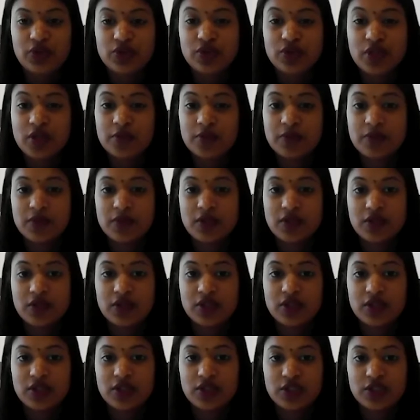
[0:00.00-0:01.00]
terms and
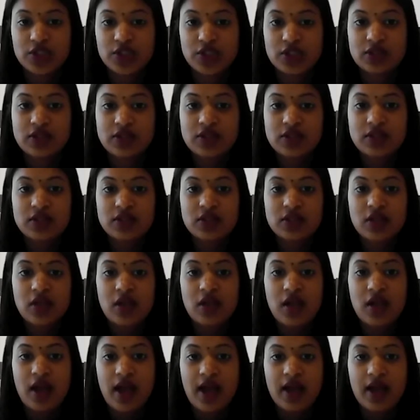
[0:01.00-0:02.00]
conditions
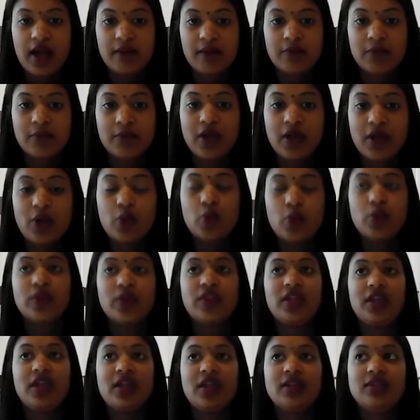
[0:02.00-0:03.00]

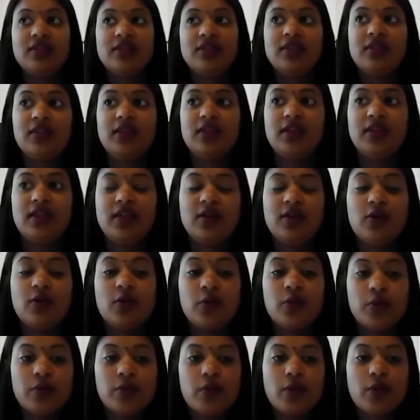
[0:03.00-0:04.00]
within the
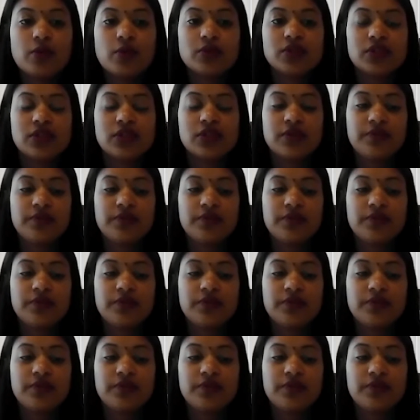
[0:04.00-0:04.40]
quote